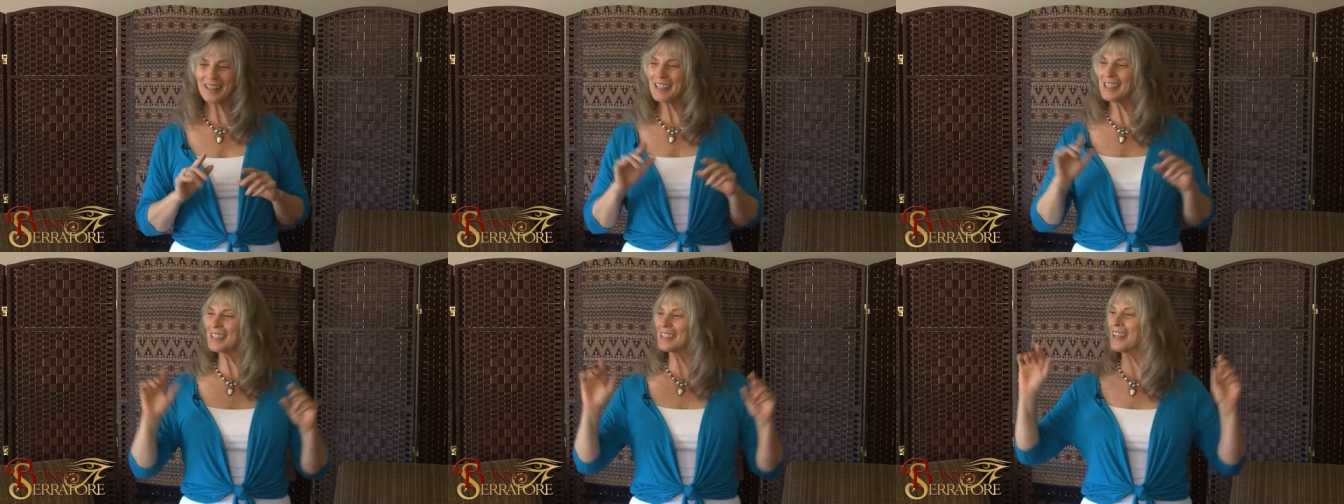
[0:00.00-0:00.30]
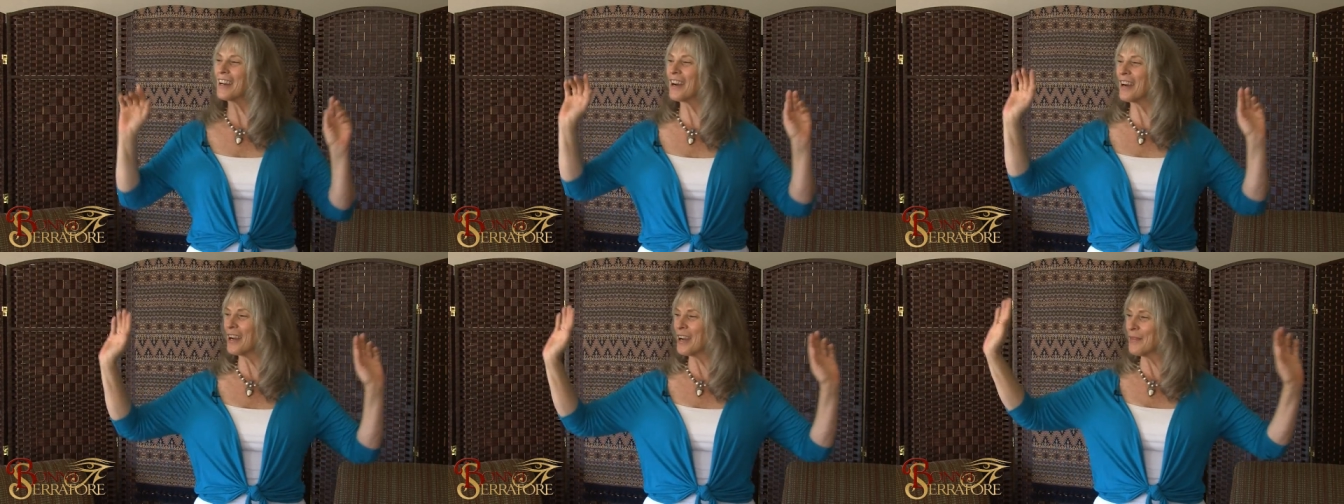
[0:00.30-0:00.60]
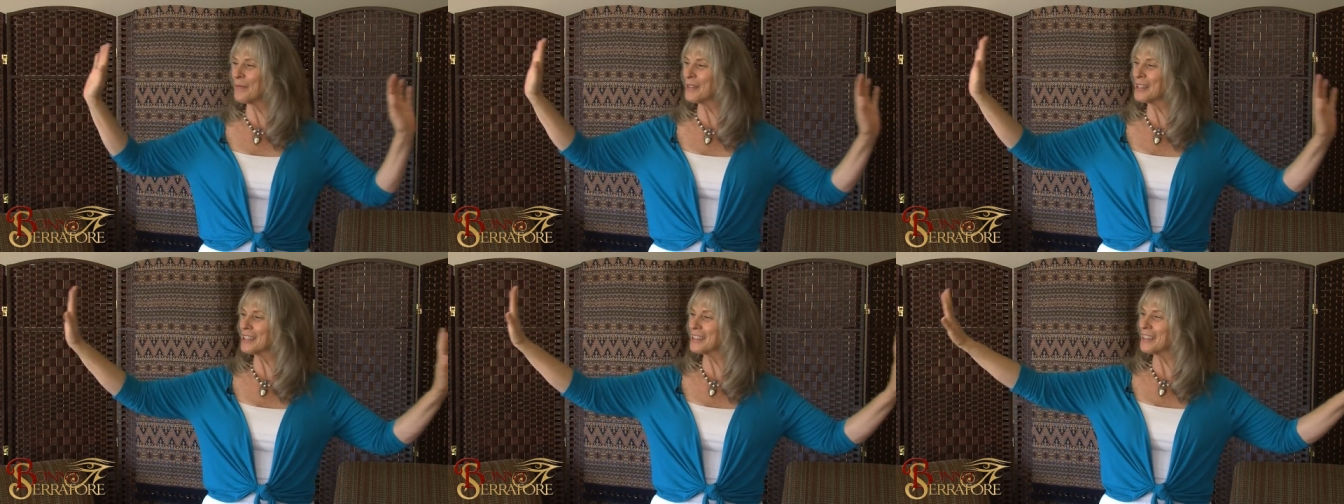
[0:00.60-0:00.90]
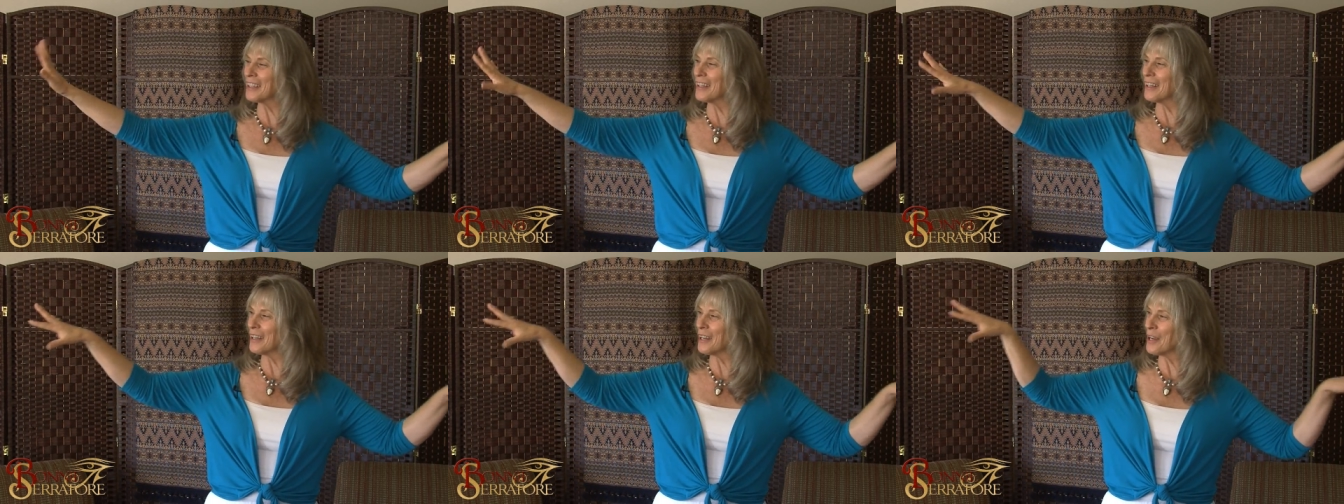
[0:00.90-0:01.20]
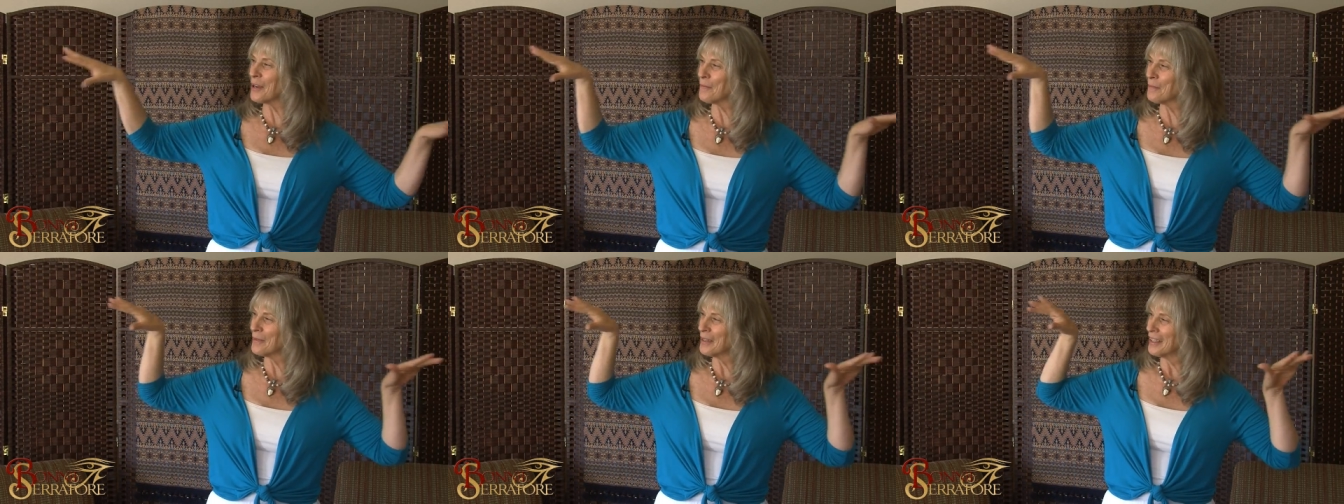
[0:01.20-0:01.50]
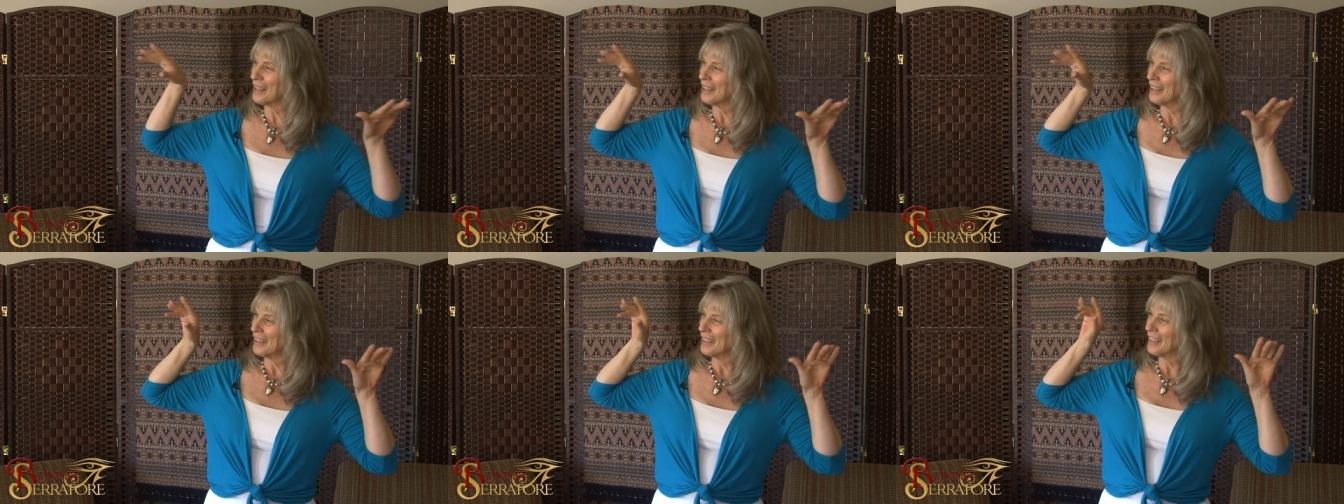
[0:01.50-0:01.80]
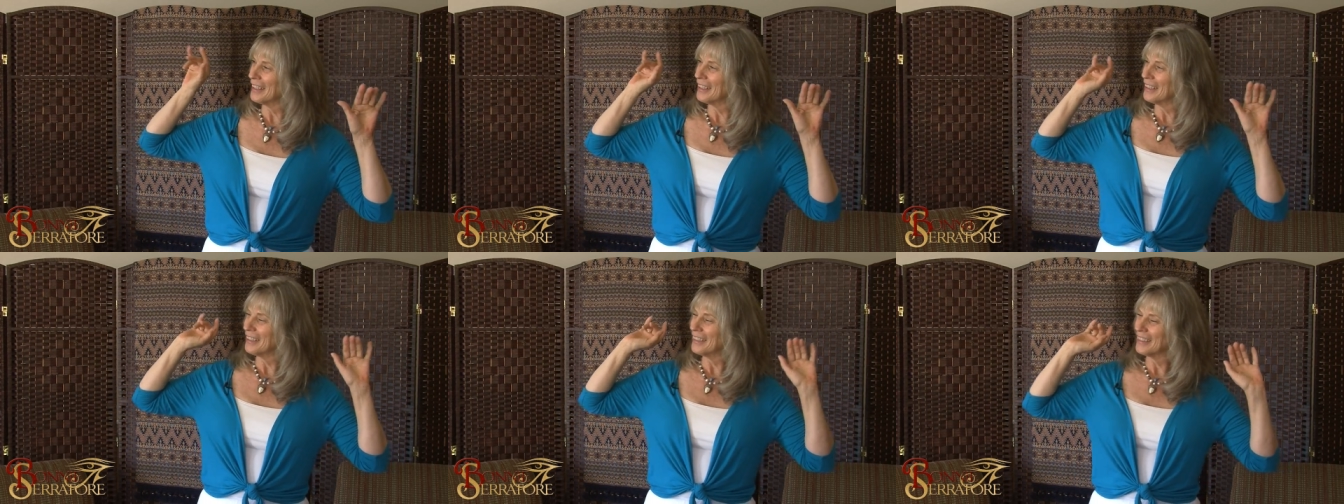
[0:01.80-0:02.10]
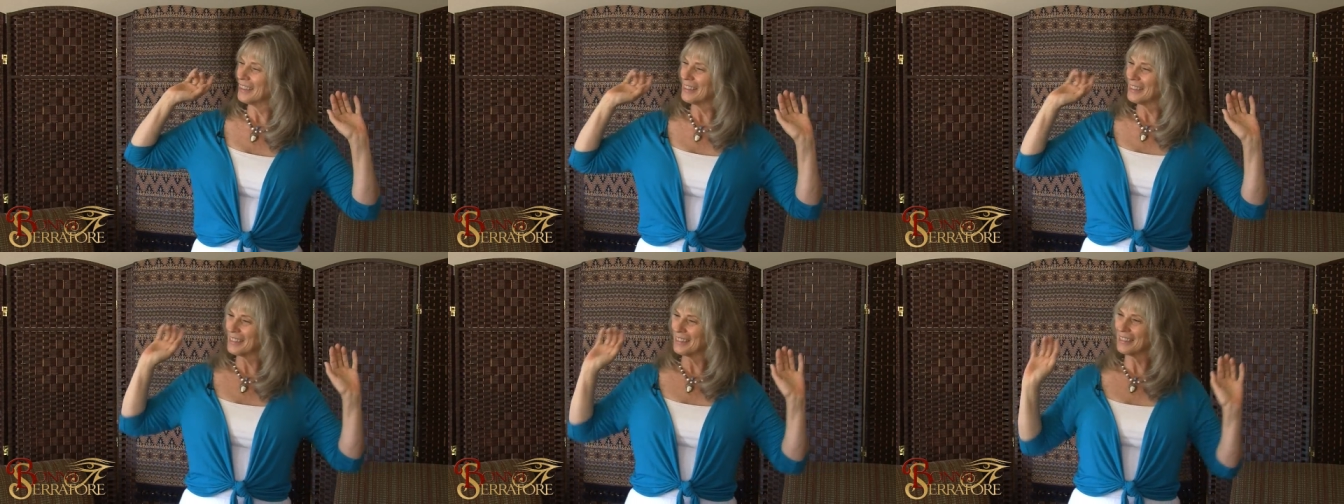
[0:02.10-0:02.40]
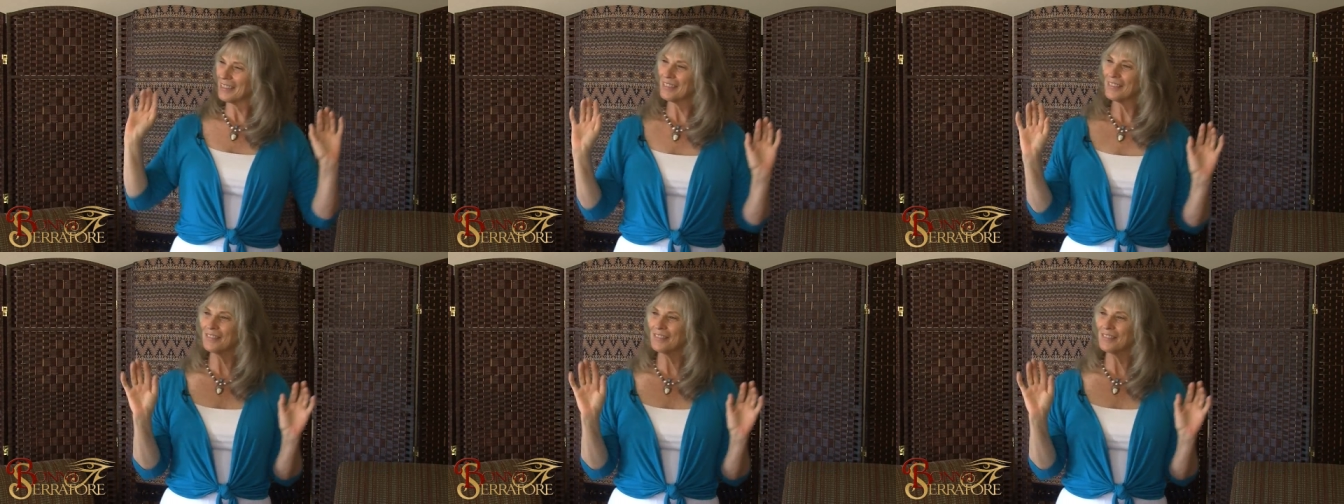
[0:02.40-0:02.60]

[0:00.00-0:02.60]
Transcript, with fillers: this time, this time.